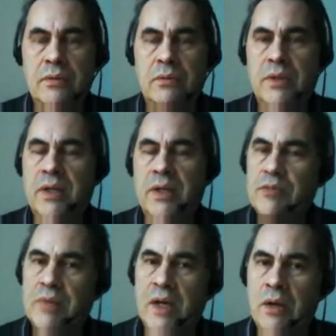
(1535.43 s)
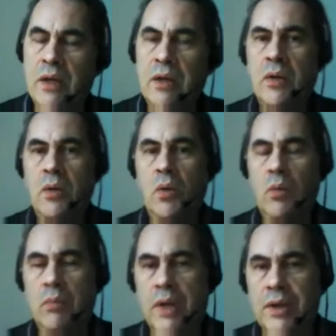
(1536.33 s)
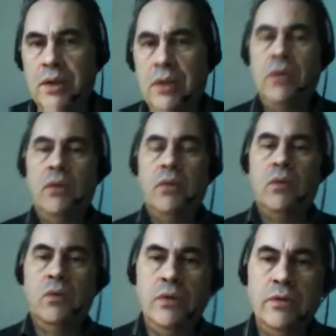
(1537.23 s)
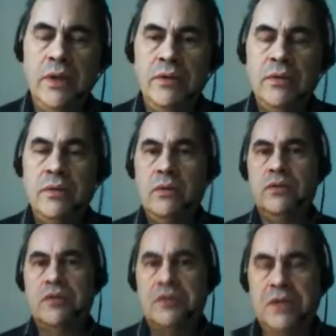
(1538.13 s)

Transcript: whether it's power or money or greed or